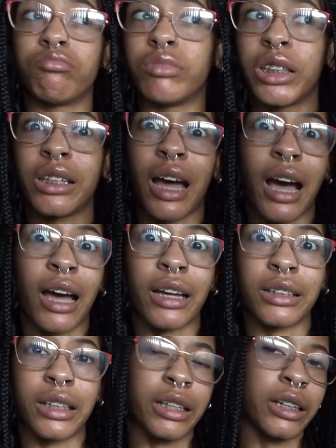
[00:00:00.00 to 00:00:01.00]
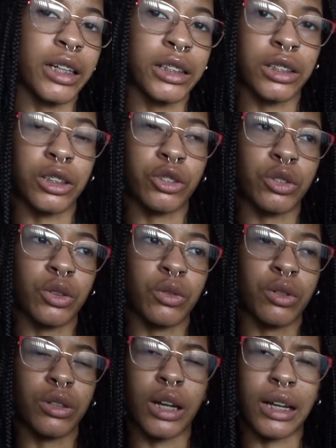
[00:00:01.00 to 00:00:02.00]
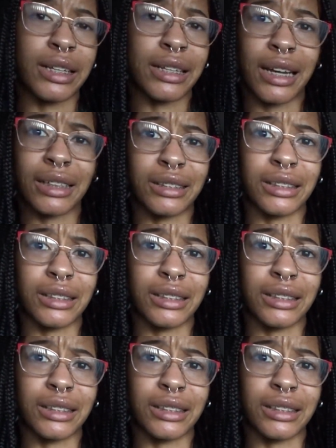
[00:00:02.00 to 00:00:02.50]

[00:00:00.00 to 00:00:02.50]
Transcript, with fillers: did not get an extension cord I did not